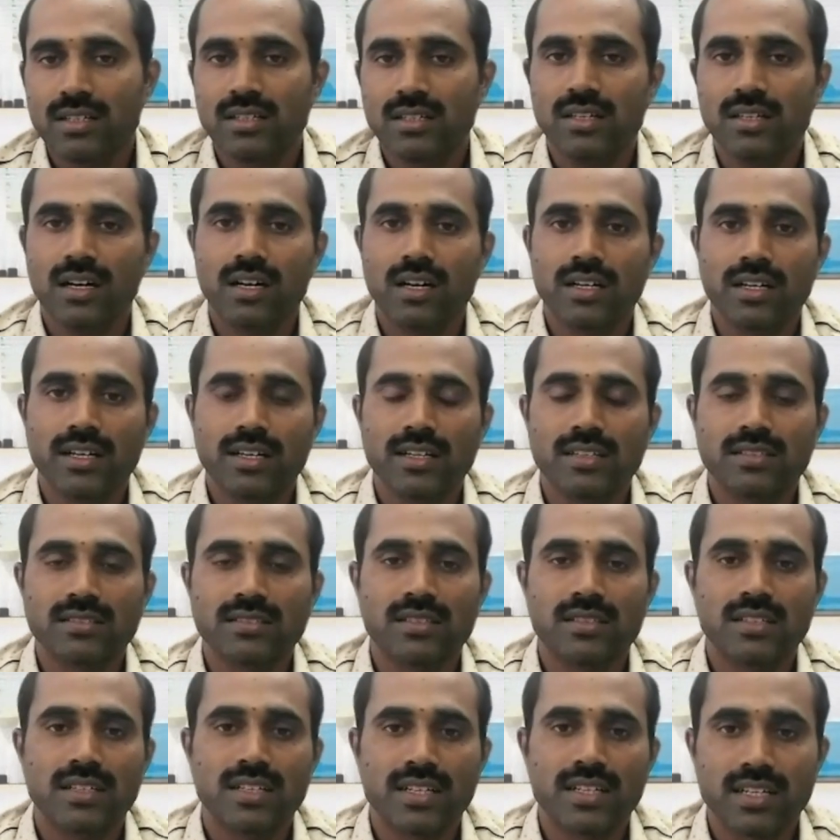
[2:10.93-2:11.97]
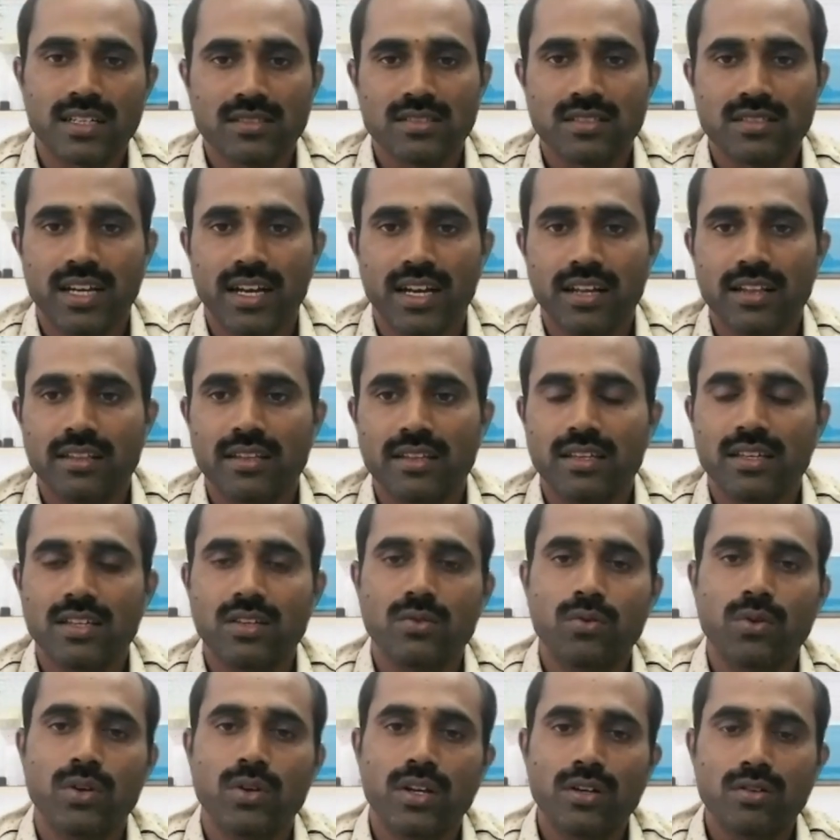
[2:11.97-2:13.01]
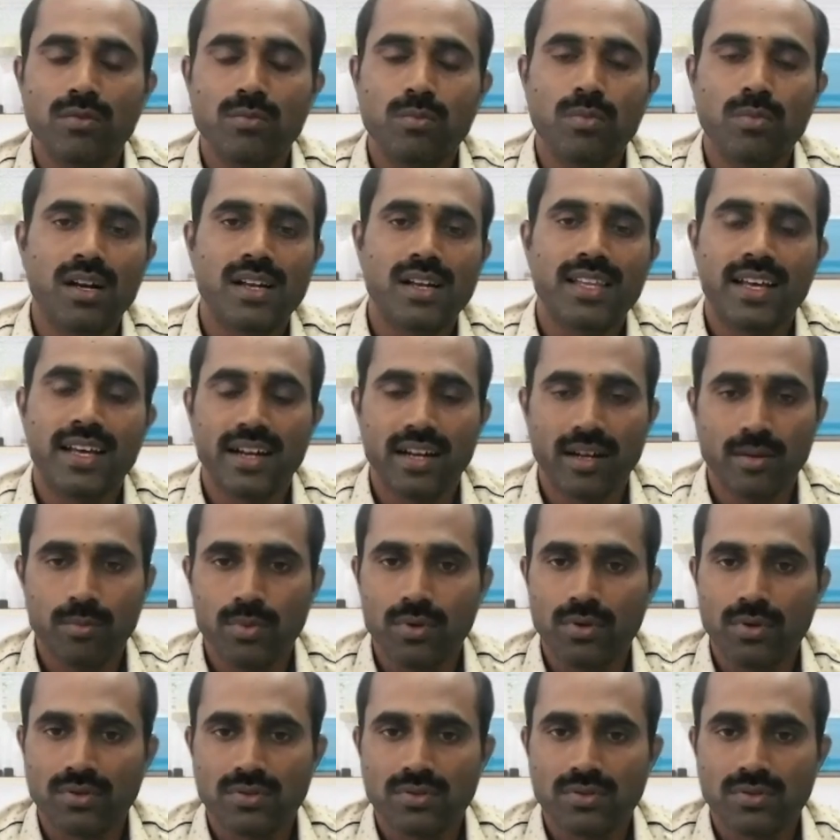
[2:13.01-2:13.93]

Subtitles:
or it is a trust, anything, you need to build that up.